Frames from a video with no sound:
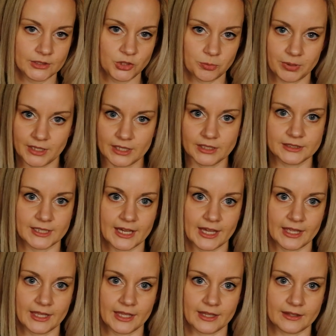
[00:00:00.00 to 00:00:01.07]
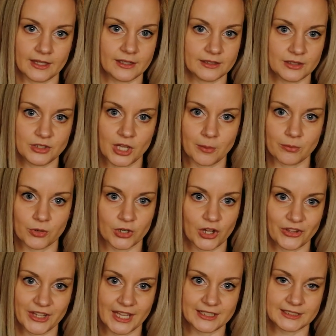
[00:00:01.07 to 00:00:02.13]
You pick a die, and then the number
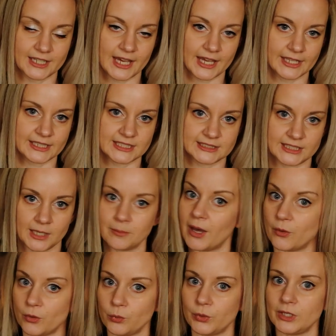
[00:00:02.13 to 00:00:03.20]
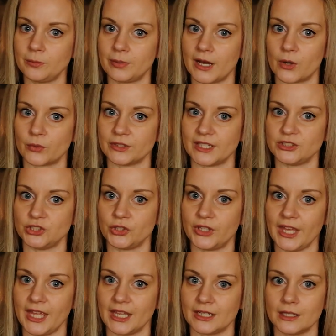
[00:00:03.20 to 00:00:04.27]
on that die is the amount of willpower that you
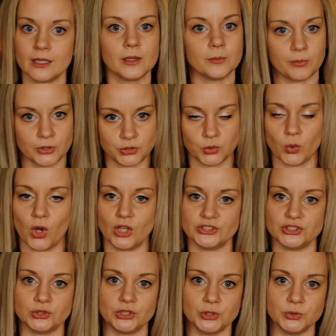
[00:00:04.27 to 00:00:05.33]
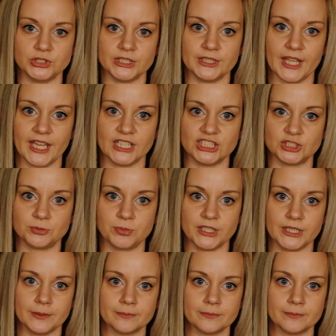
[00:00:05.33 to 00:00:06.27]
gain, but you also lose in HP.